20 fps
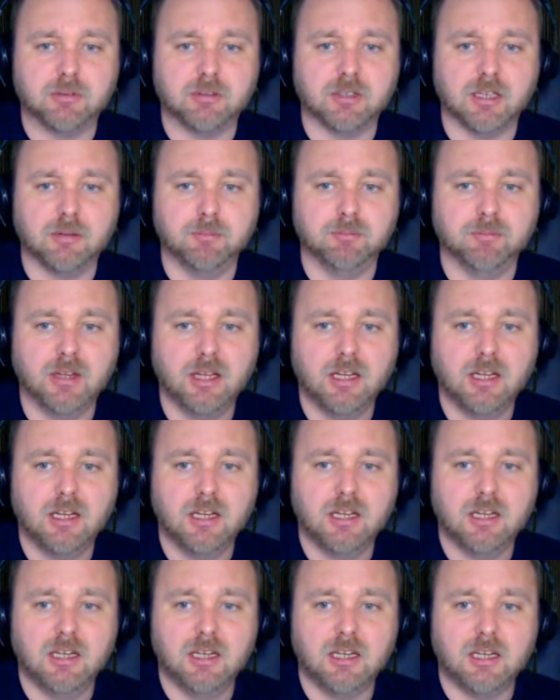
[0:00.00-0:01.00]
I
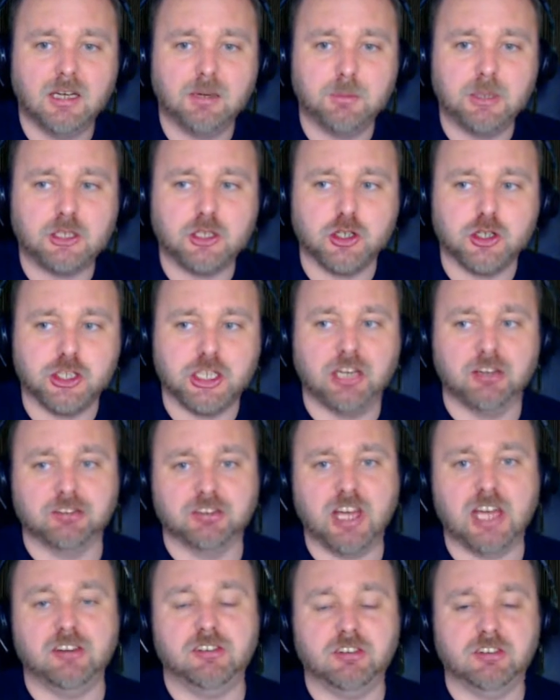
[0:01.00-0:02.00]
mean, as you say, it's
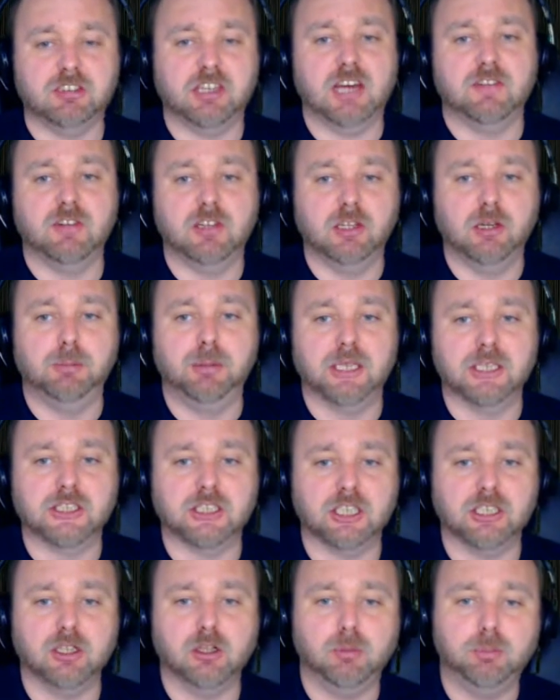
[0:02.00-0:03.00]
nice just to have a little bit of
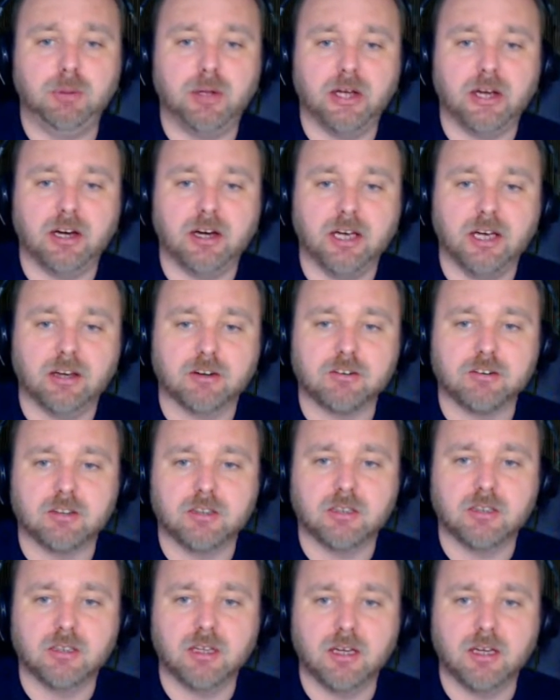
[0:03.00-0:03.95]
single player action.